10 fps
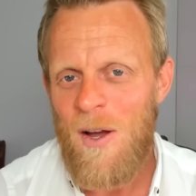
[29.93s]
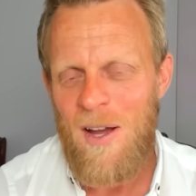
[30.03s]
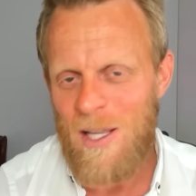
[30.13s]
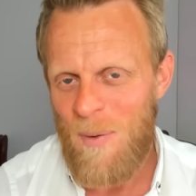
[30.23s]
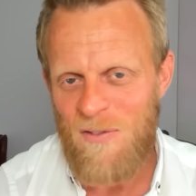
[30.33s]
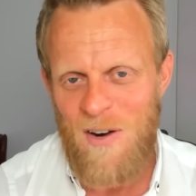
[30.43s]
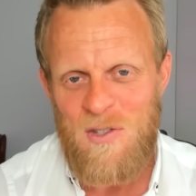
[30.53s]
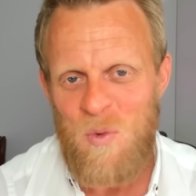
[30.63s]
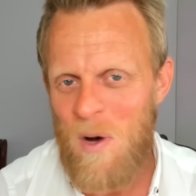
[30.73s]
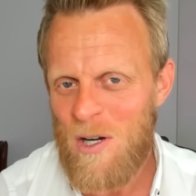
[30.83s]
Hello, my
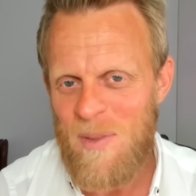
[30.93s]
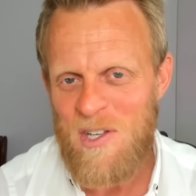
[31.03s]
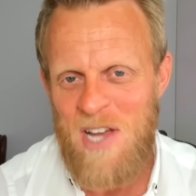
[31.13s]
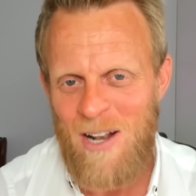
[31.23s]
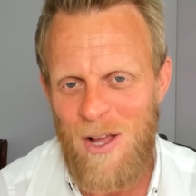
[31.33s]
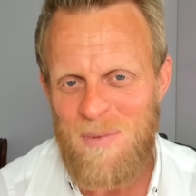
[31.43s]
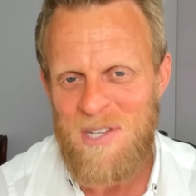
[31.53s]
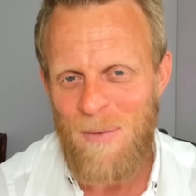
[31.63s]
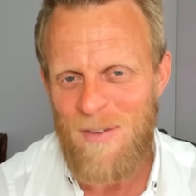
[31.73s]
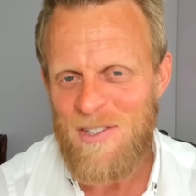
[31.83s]
friends. Welcome to the channel. I'm
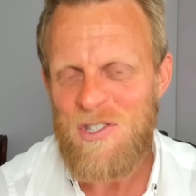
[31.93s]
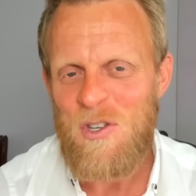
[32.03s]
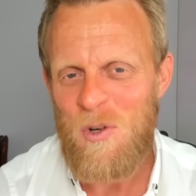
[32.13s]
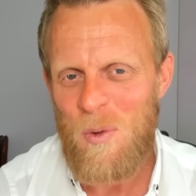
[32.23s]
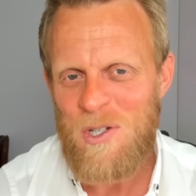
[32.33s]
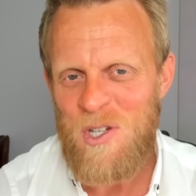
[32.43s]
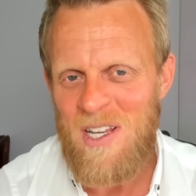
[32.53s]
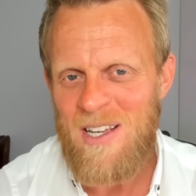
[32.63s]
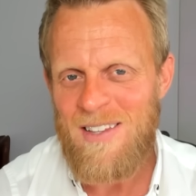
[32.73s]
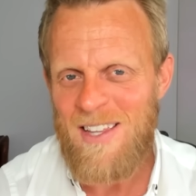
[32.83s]
Sam Evans. You're
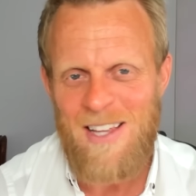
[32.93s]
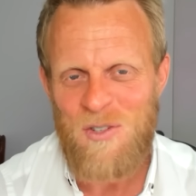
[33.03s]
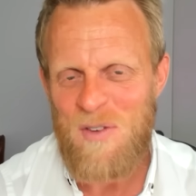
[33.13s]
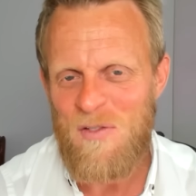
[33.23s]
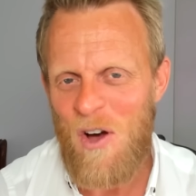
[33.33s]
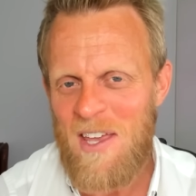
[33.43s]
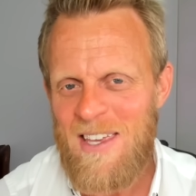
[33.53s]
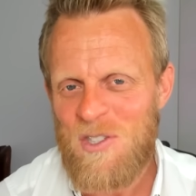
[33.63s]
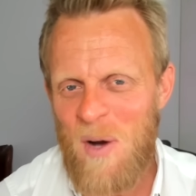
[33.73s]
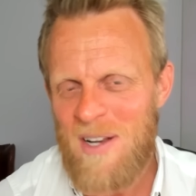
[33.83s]
watching The Electric Viking.
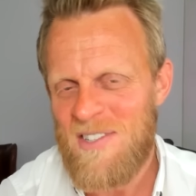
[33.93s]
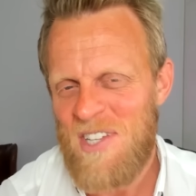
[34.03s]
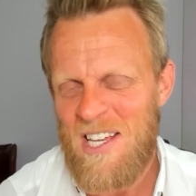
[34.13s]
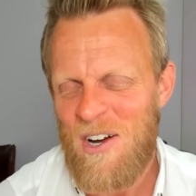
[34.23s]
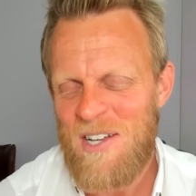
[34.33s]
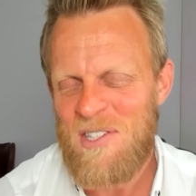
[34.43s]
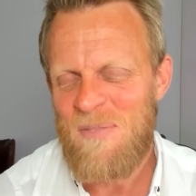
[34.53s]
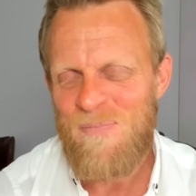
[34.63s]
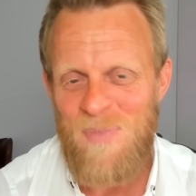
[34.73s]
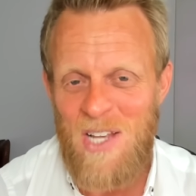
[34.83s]
It's great to see you guys.
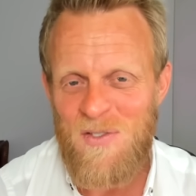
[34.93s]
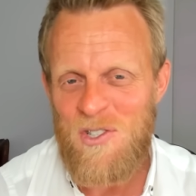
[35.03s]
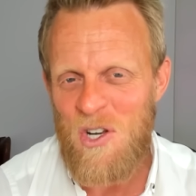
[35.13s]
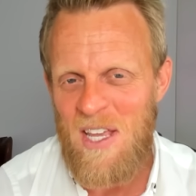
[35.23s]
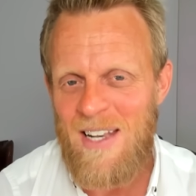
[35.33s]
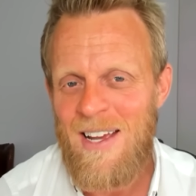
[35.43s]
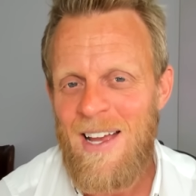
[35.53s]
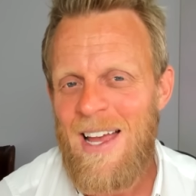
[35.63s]
Thanks for tuning in.